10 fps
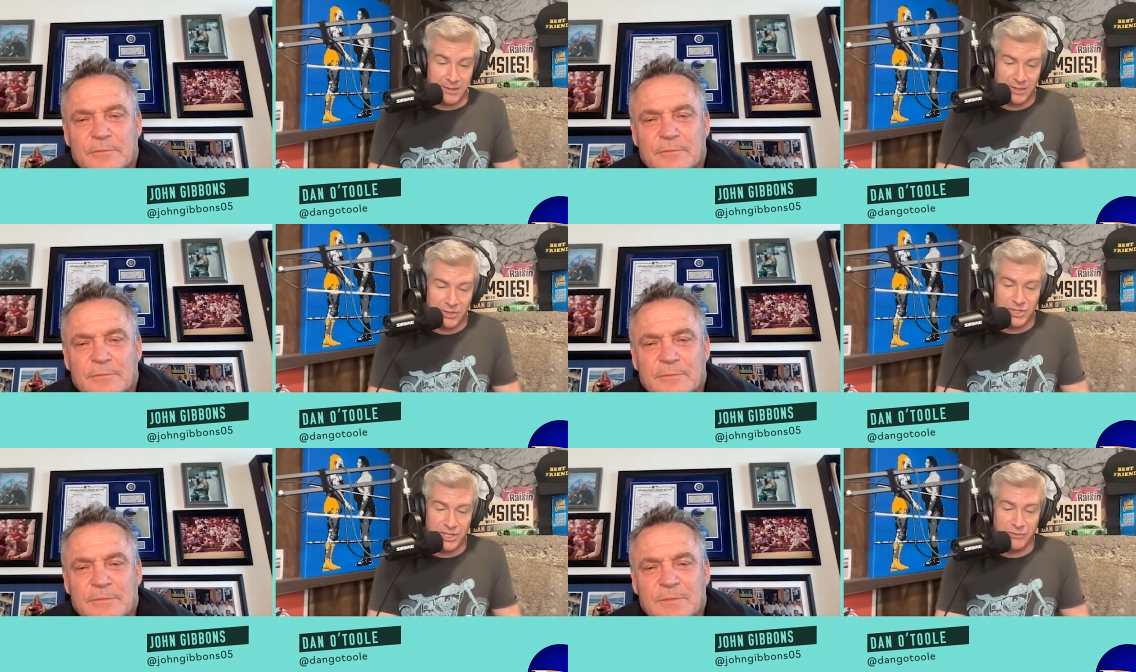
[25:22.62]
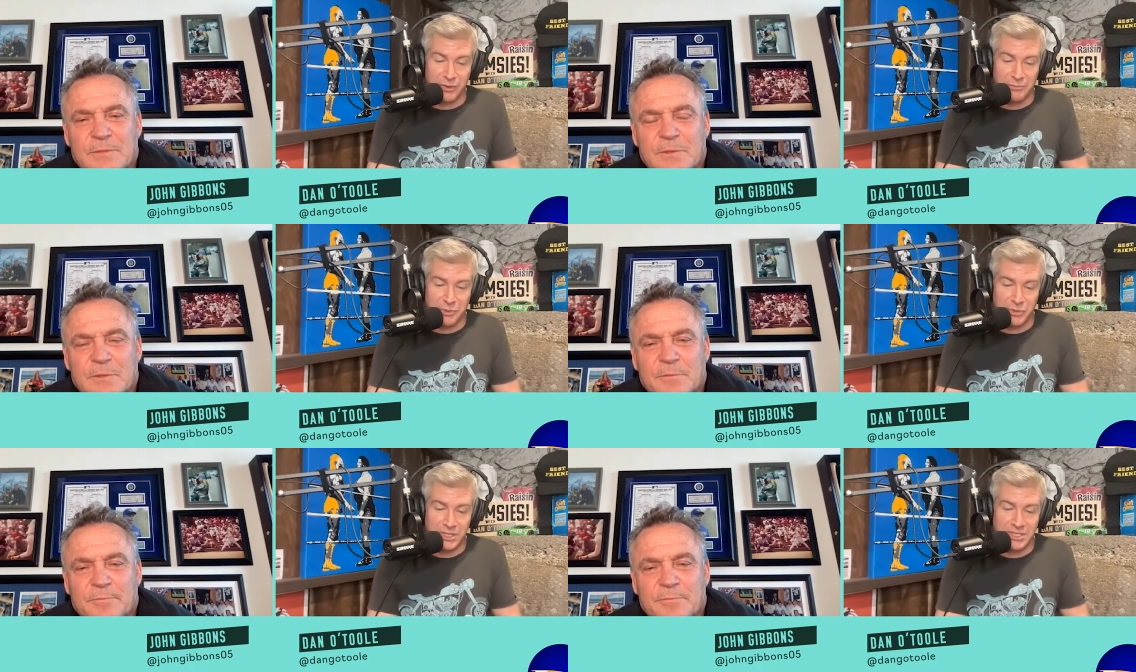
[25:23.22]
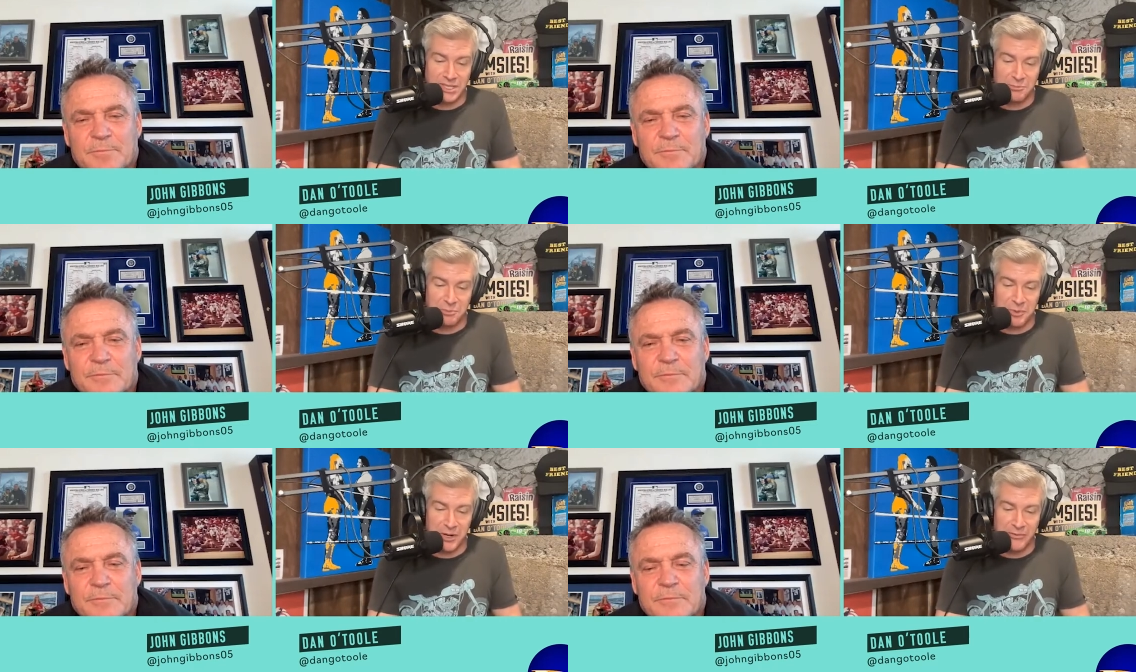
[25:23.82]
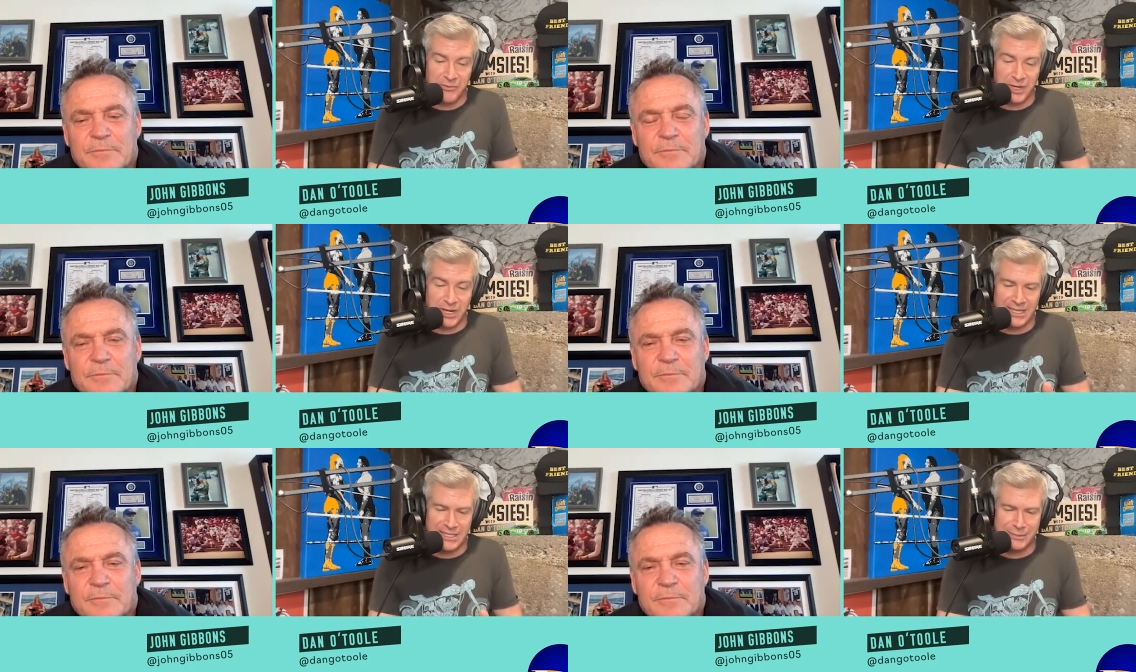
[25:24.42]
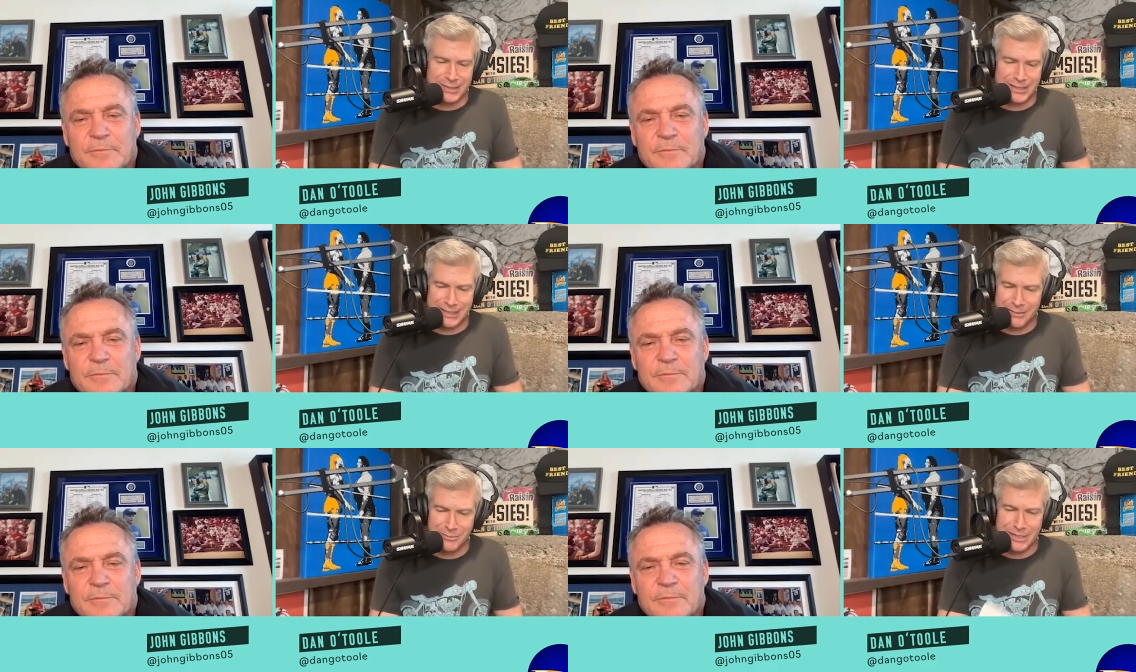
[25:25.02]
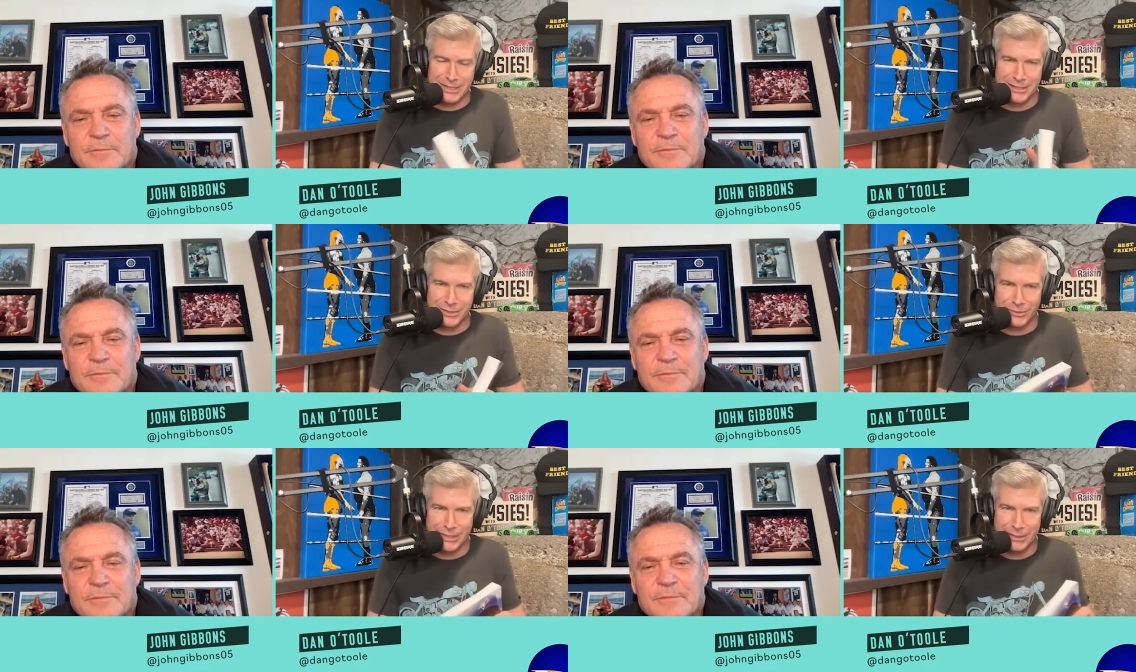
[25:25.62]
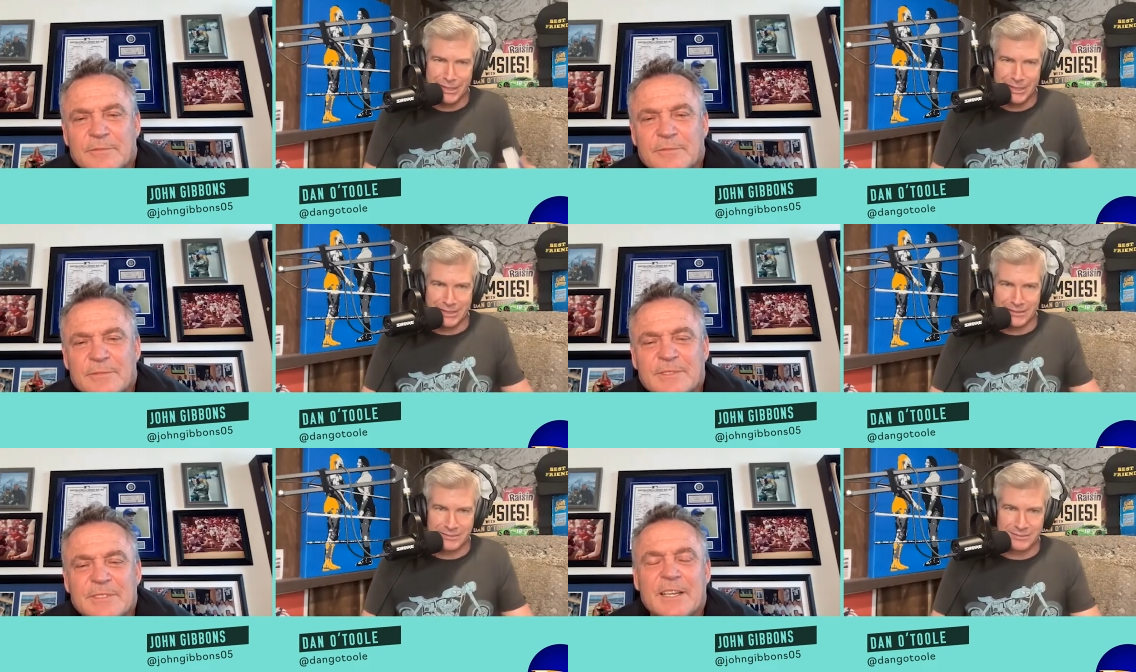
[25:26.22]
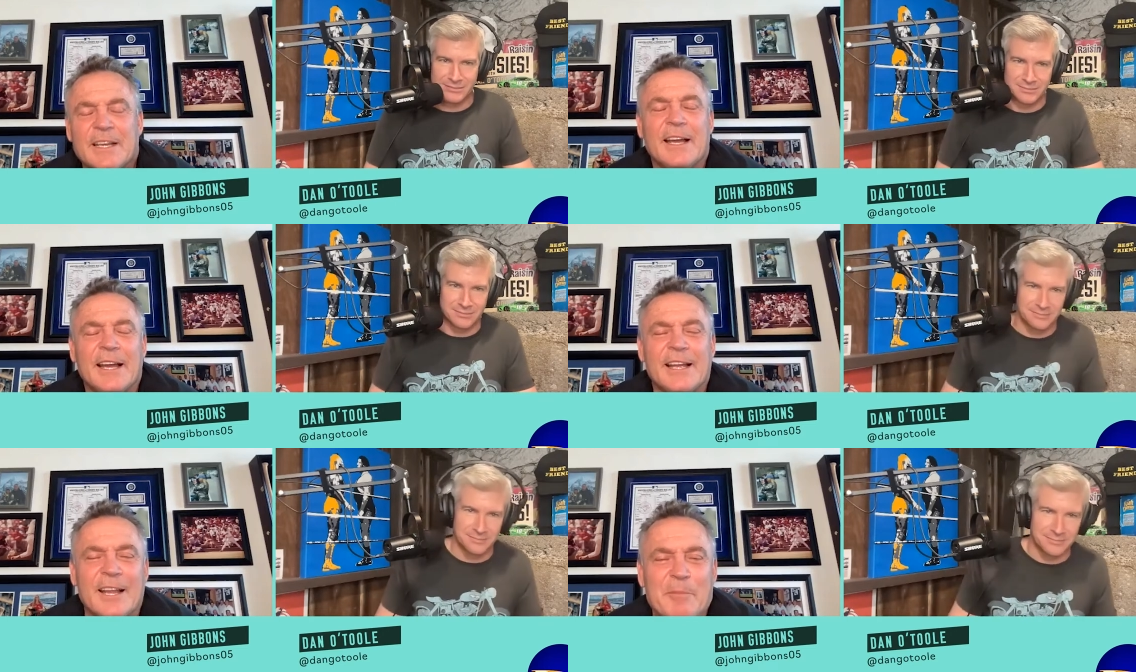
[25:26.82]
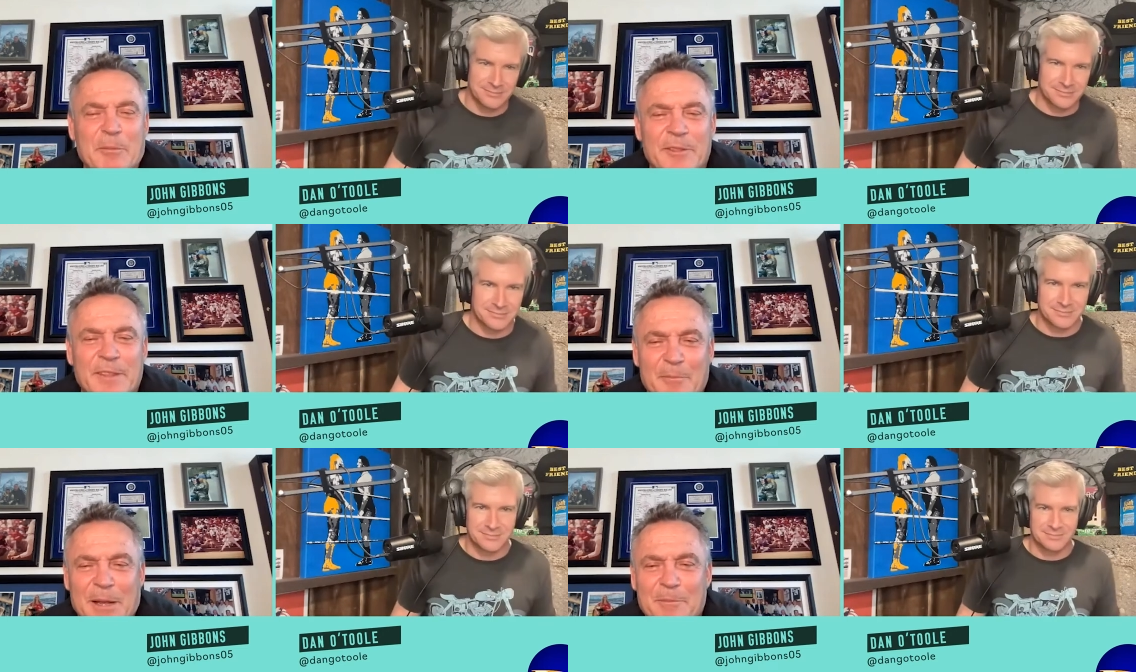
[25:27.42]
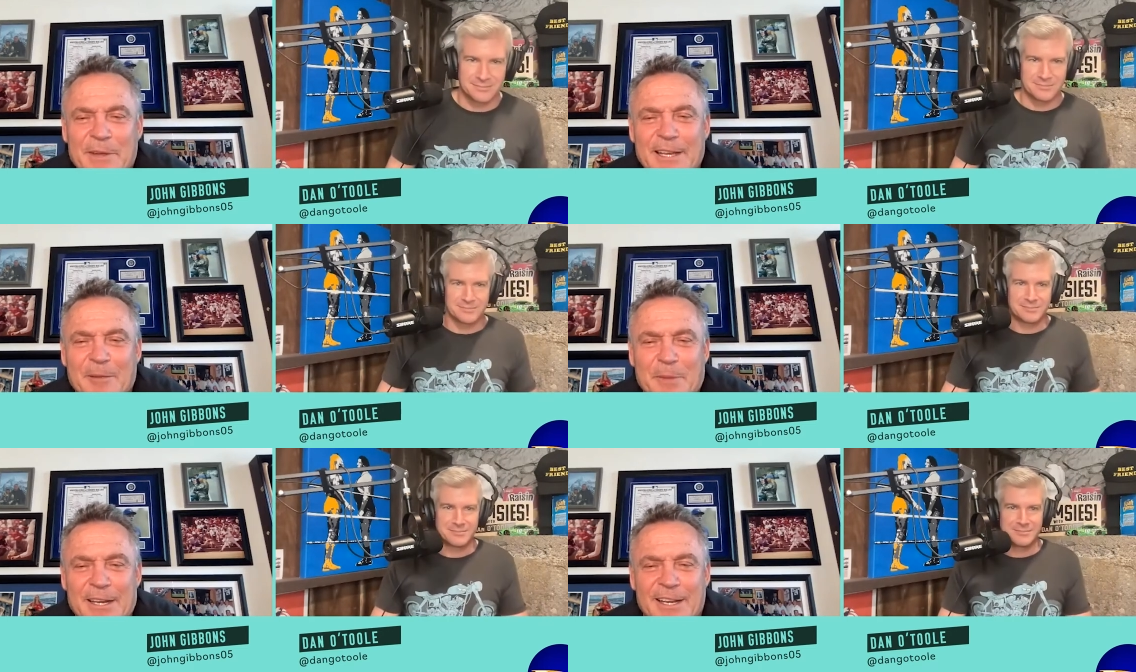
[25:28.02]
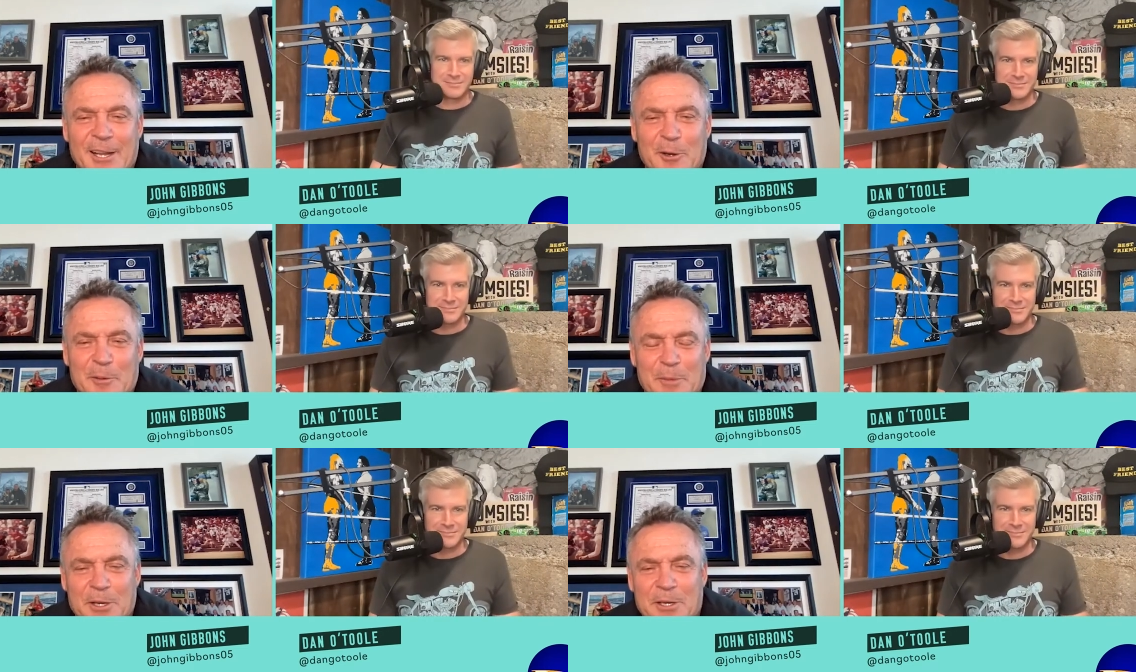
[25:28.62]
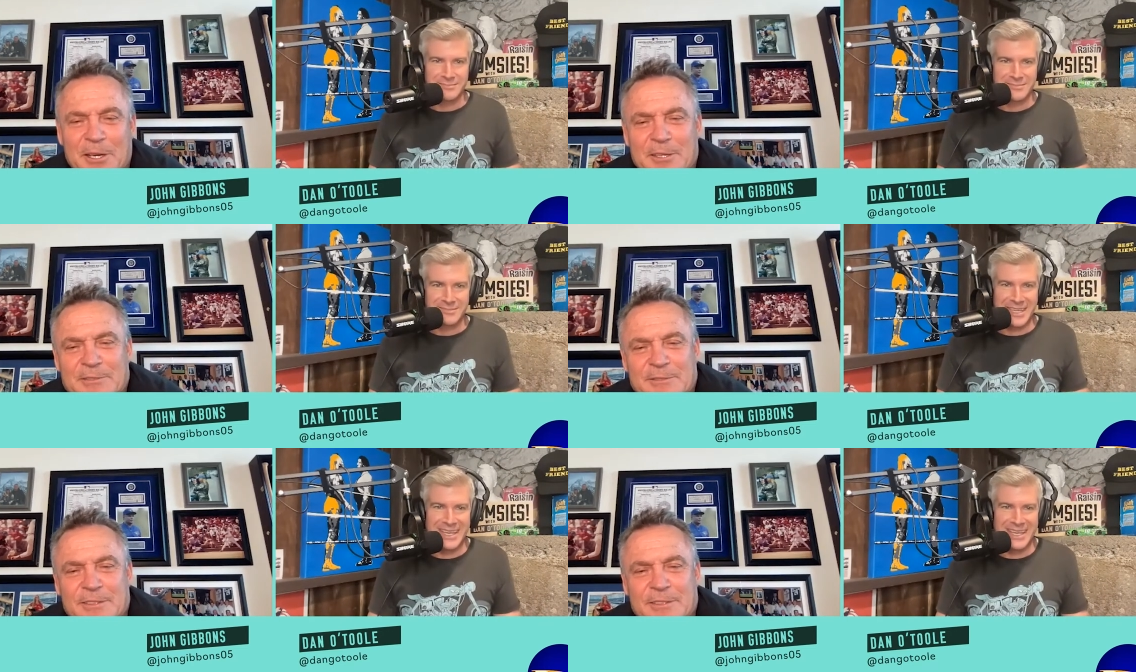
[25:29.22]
Speaker 1: Usually you flip through these things preparing for a guest. I'm like, I'm reading this whole damn thing. Hey, a lot of people thought it might
Speaker 2: end up being a coloring book, you know.